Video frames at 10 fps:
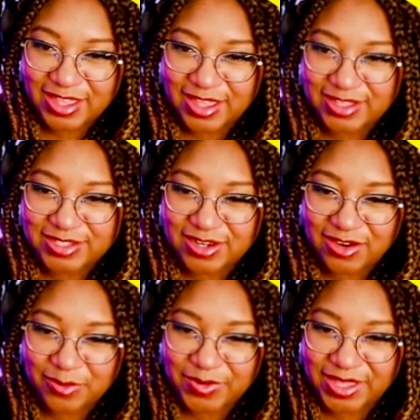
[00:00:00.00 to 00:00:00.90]
A
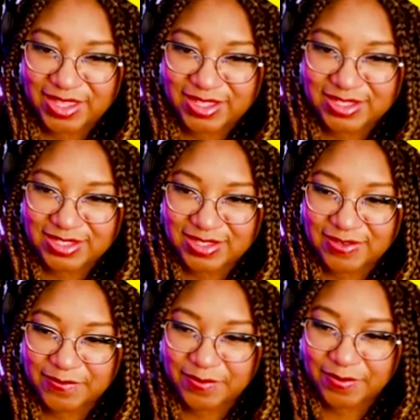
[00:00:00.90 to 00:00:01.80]
star piece.
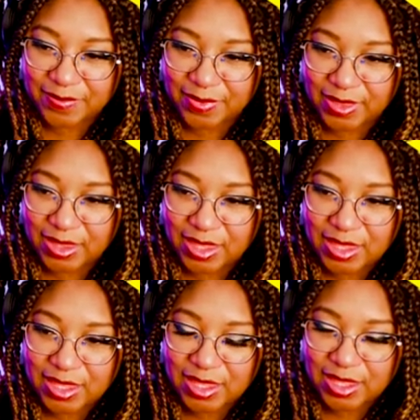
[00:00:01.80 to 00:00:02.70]

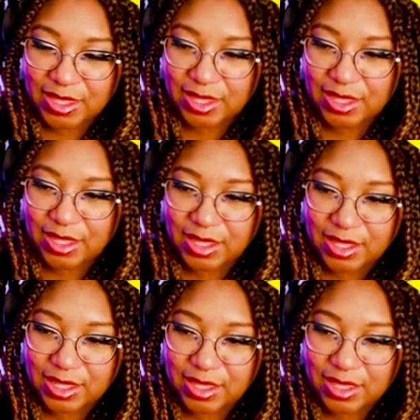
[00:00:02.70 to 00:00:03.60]

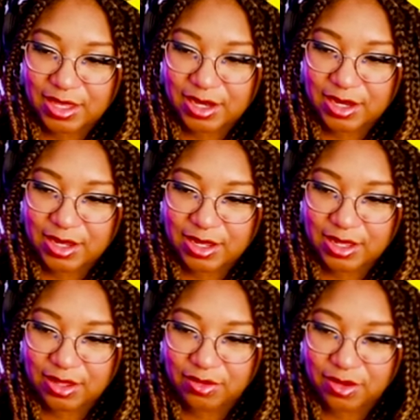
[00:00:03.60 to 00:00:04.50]
And,
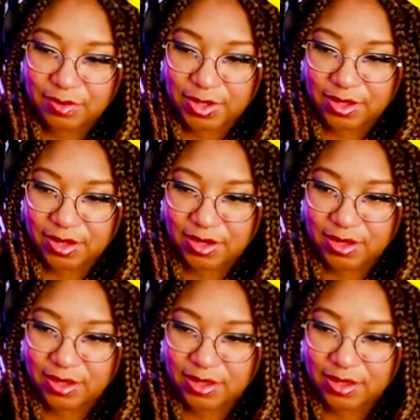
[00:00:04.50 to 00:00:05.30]
oh, come on.